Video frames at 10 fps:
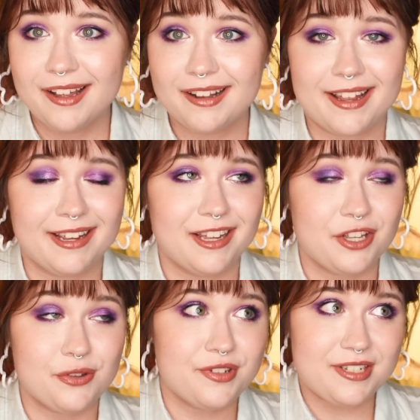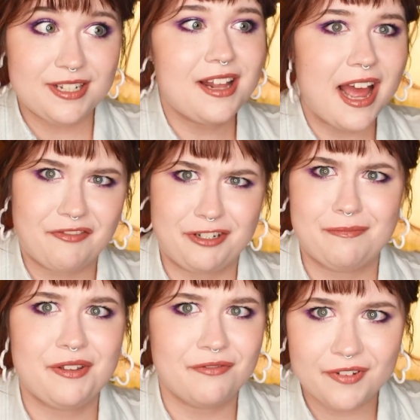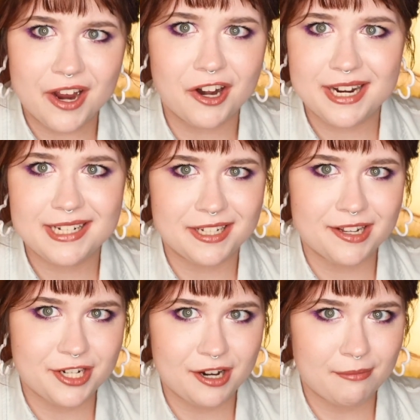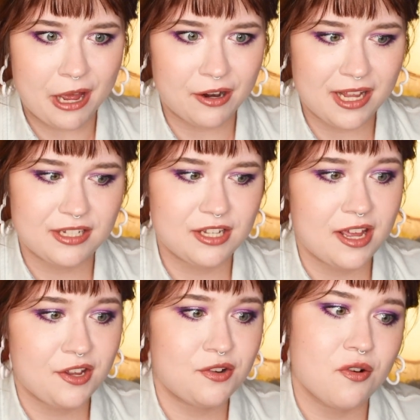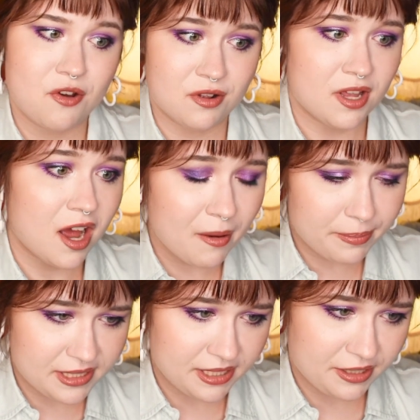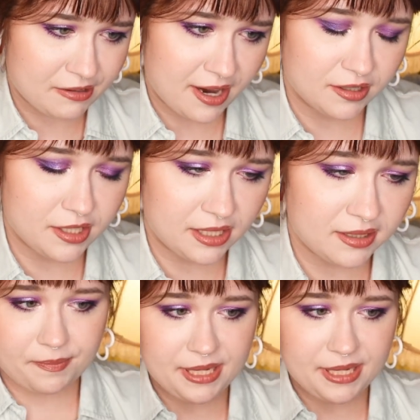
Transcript: like you still have to be very diligent about it so that you don't go in the opposite direction.